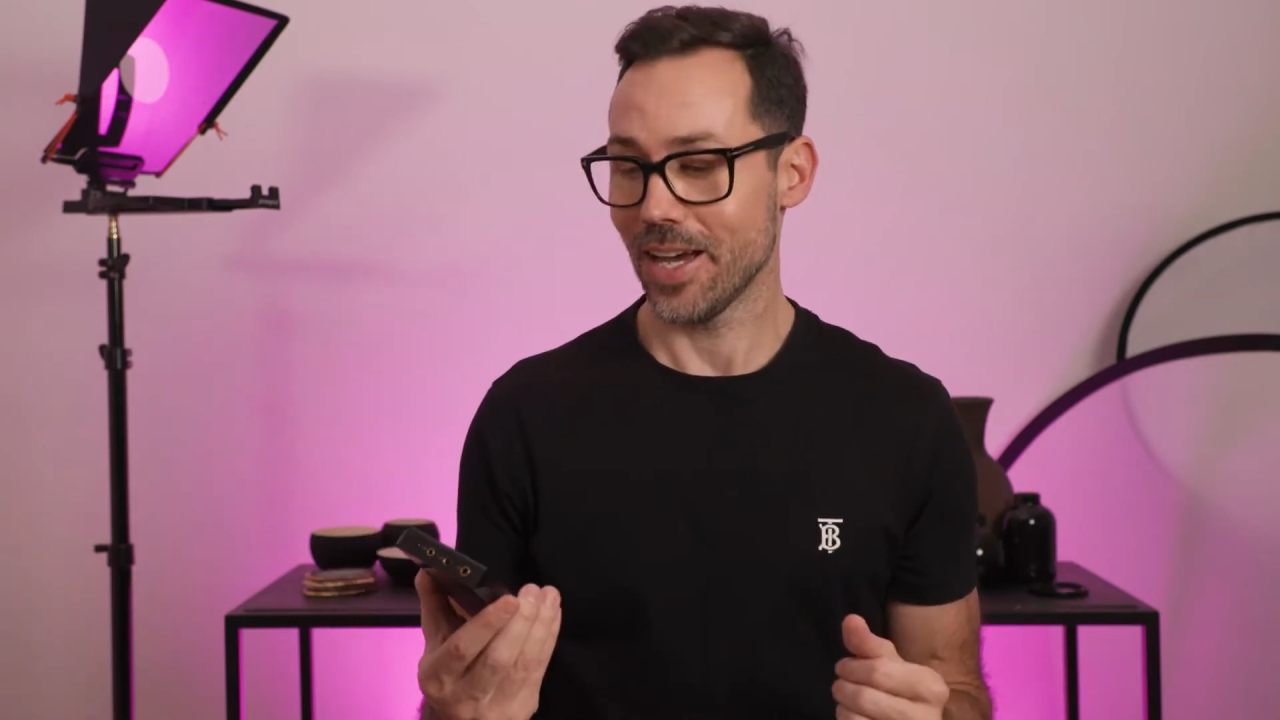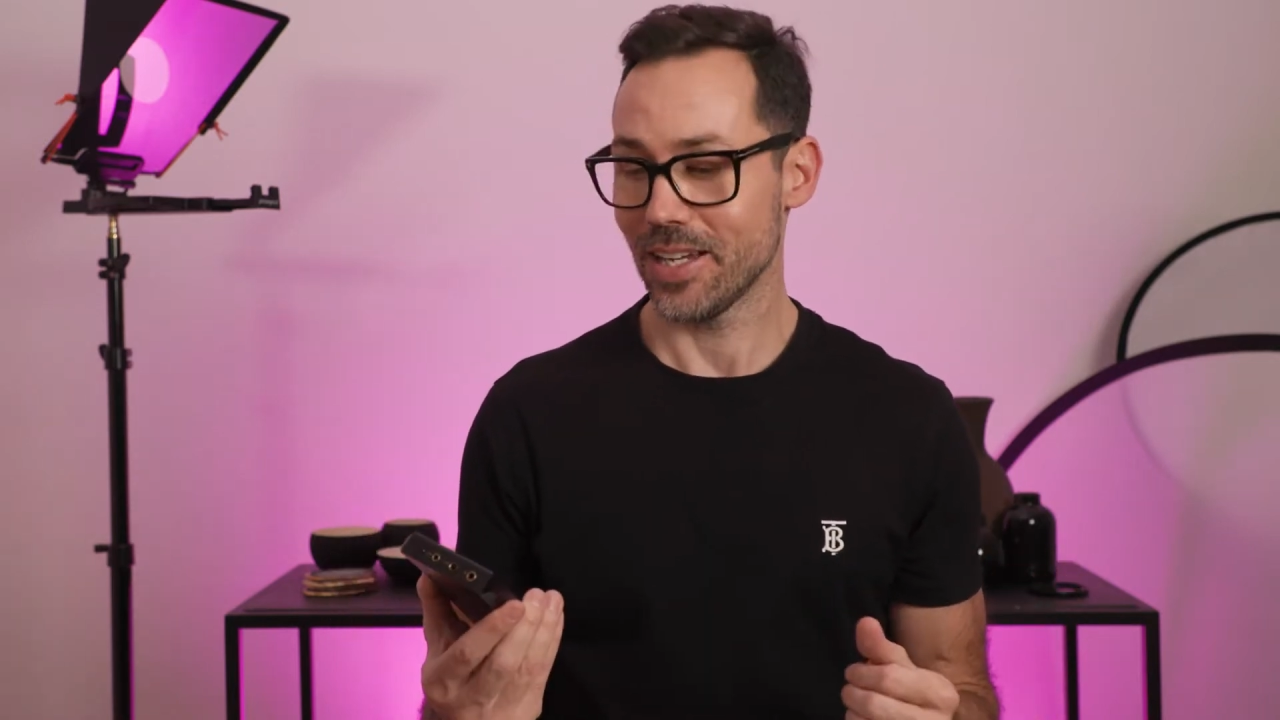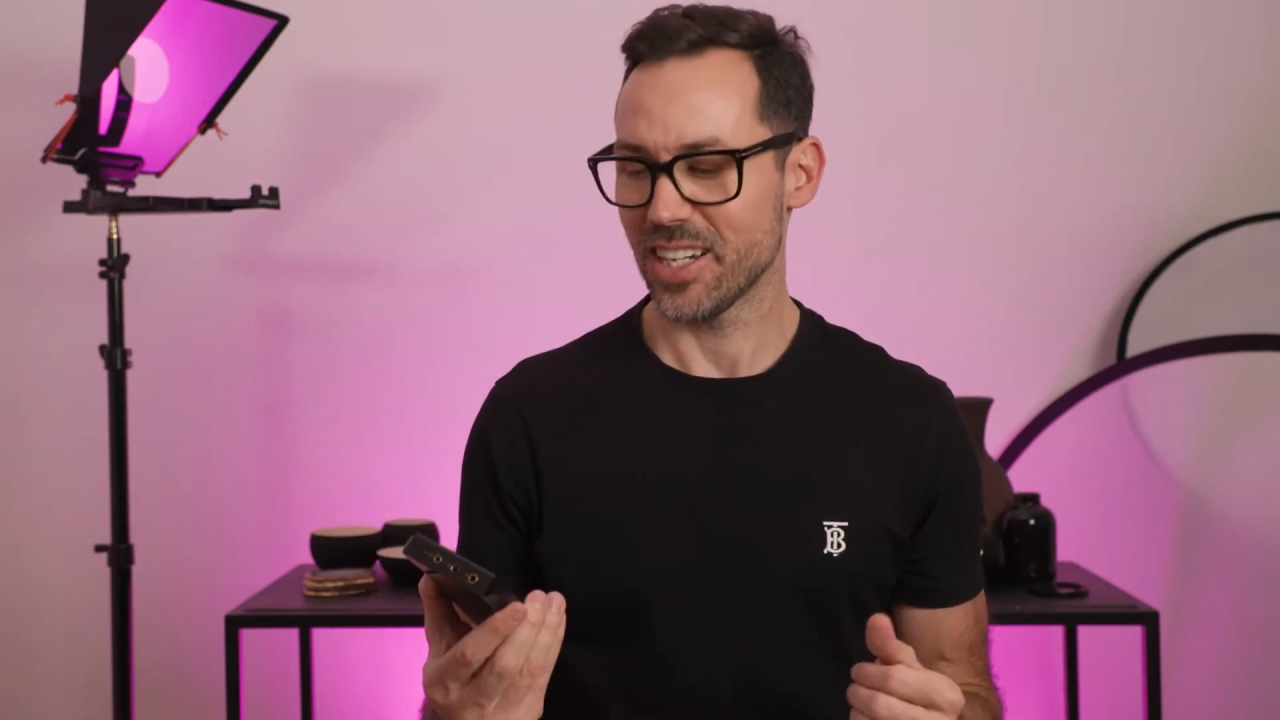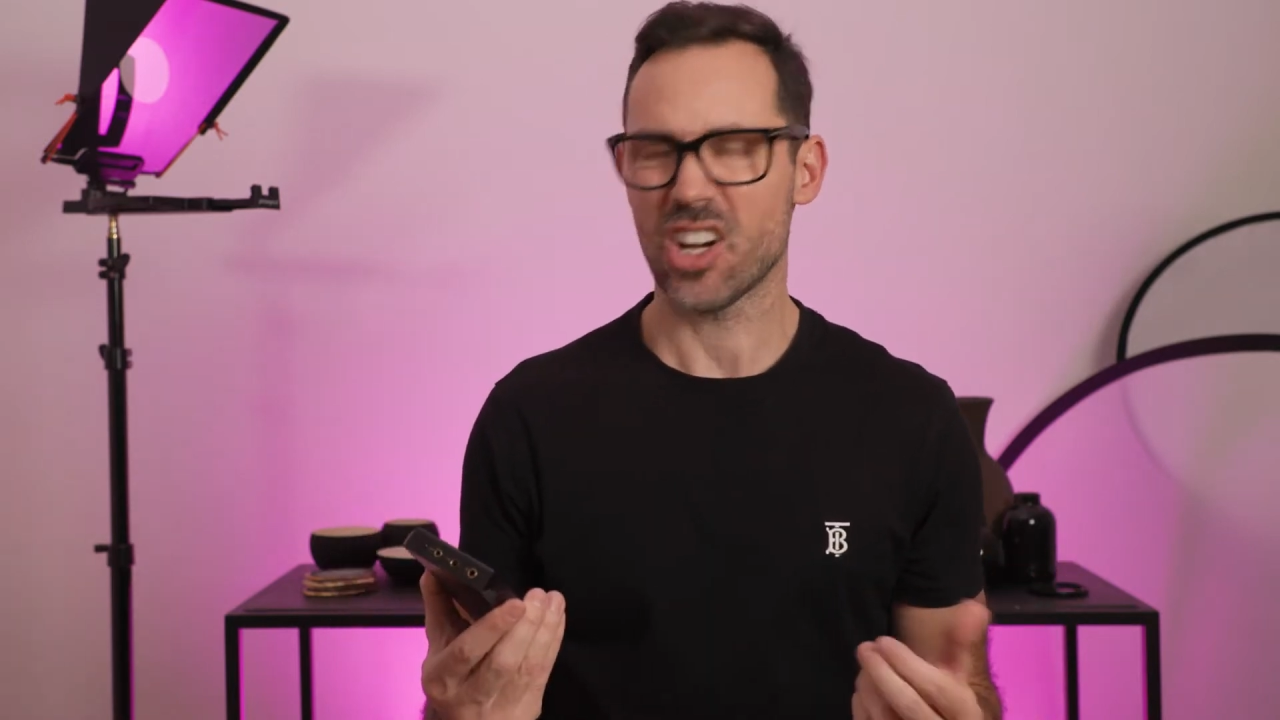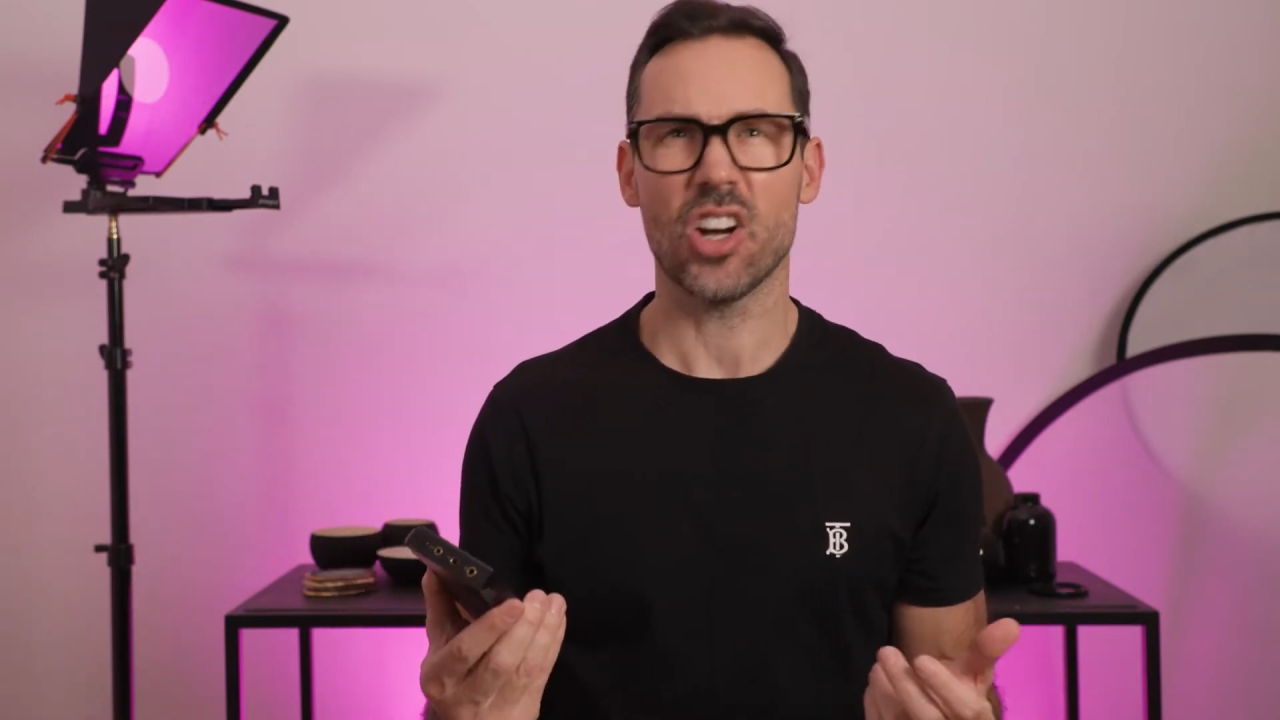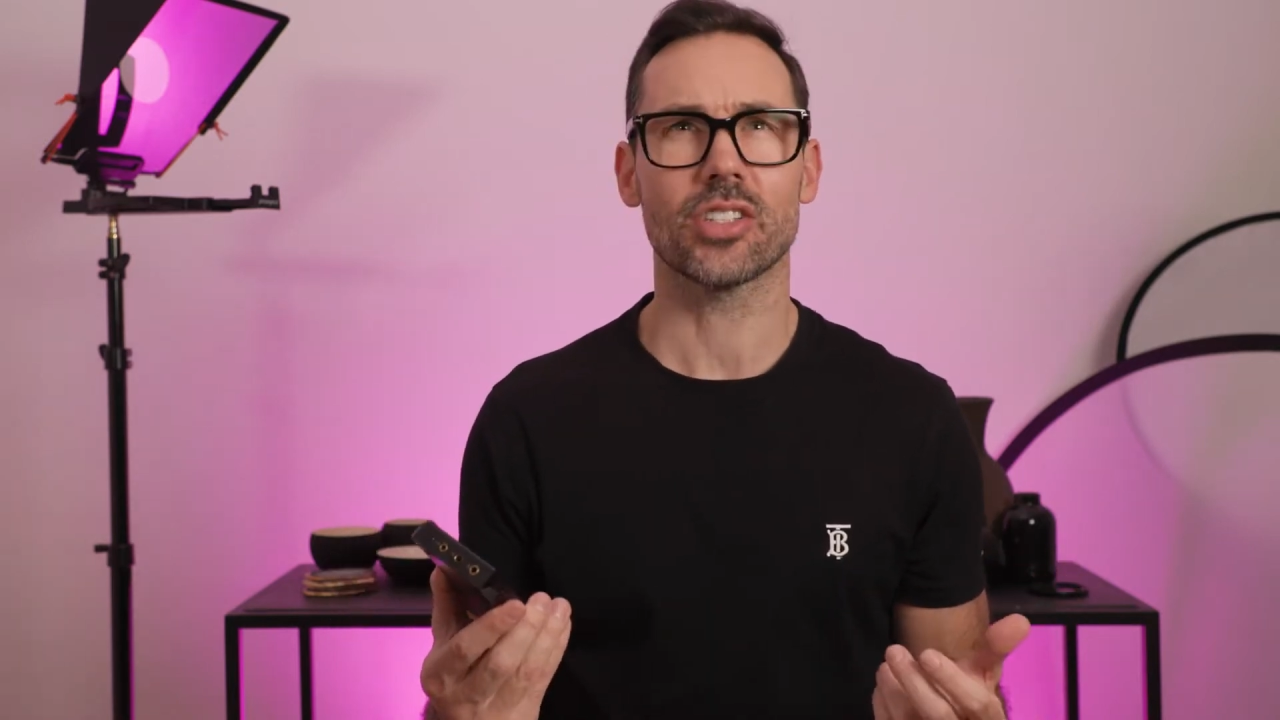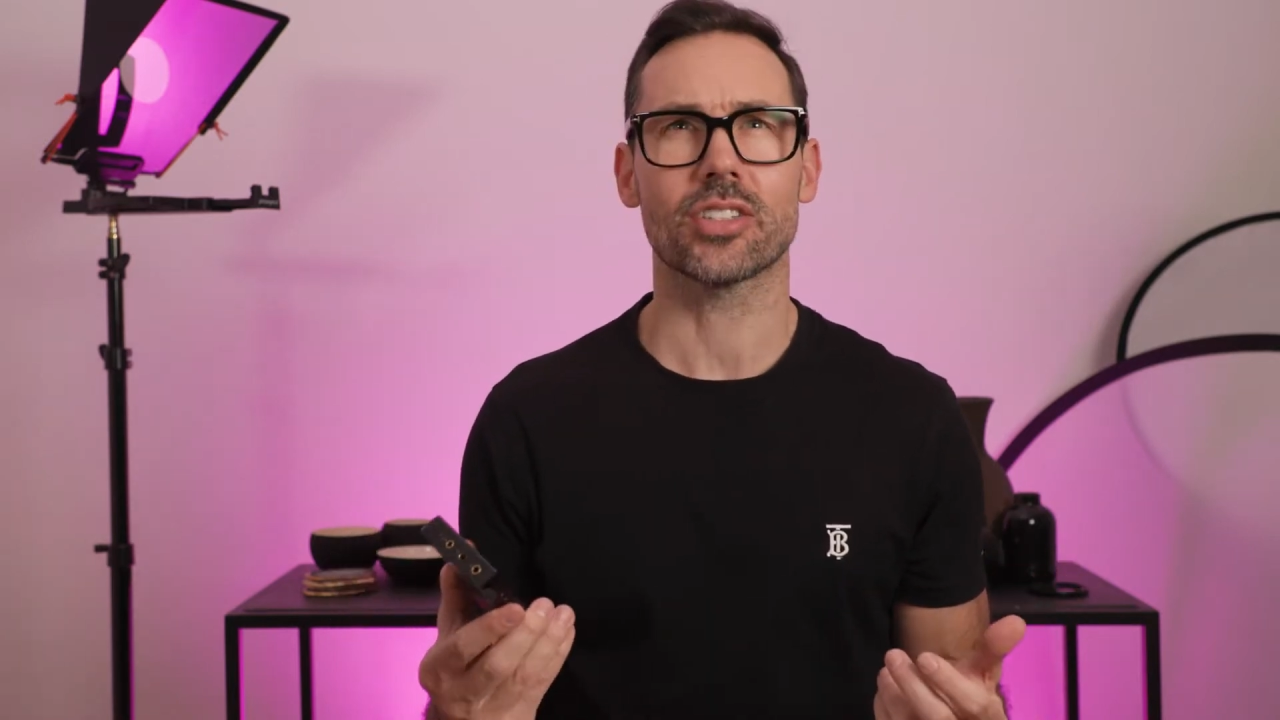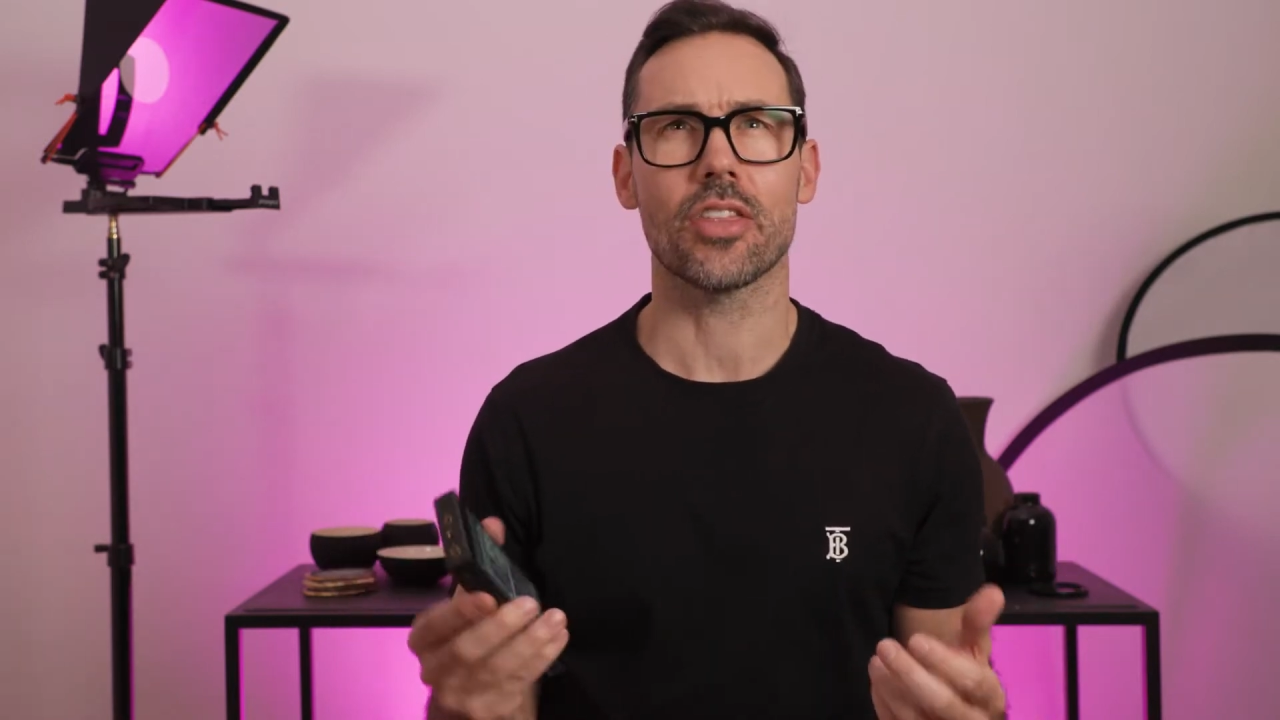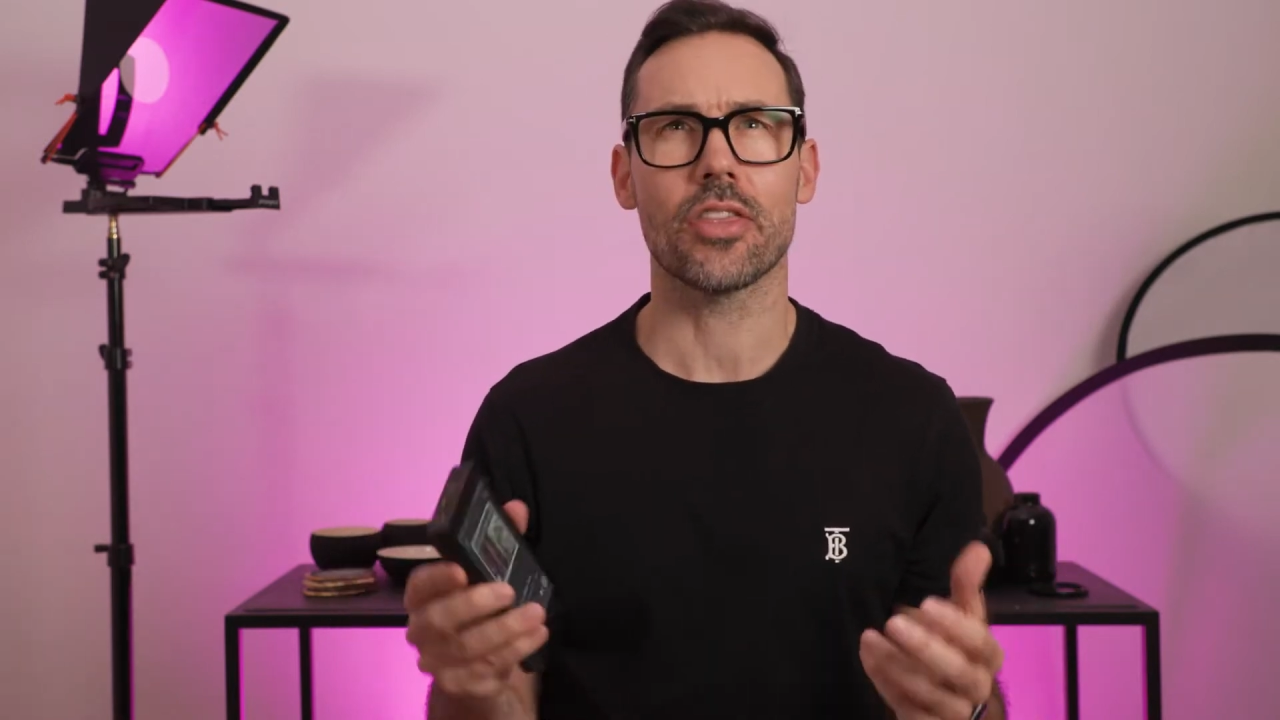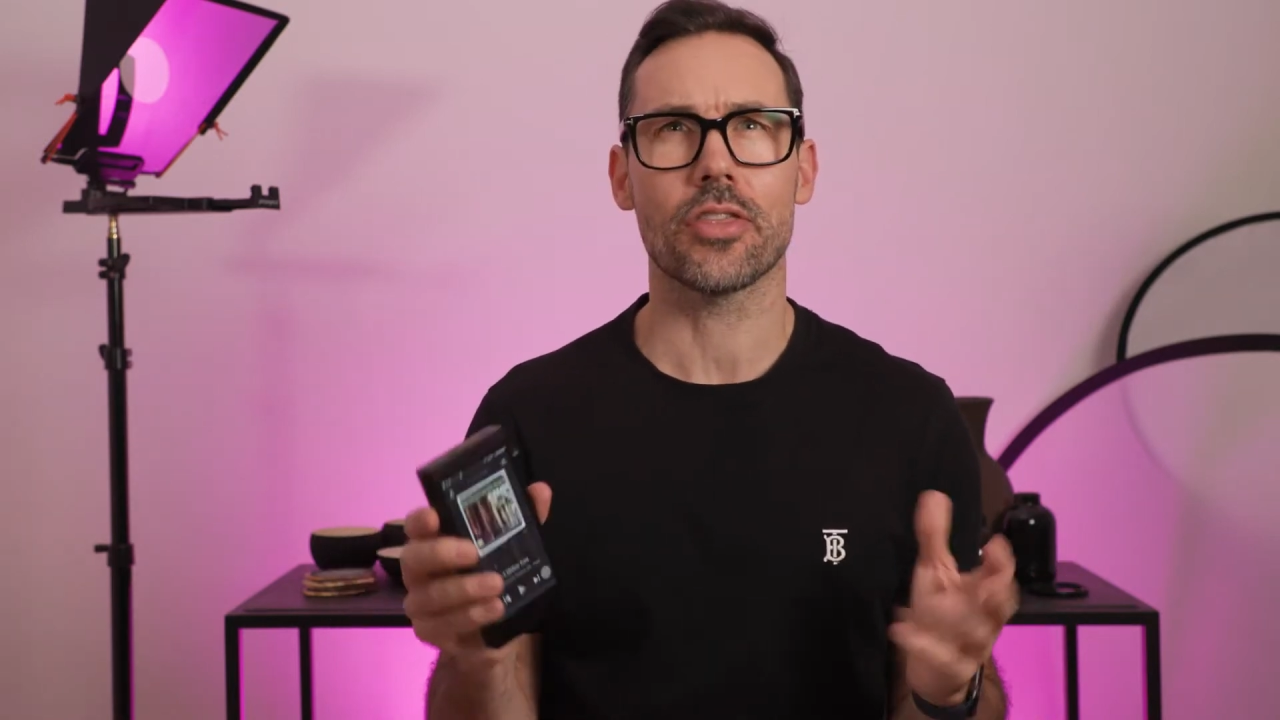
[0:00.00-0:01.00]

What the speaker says: It costs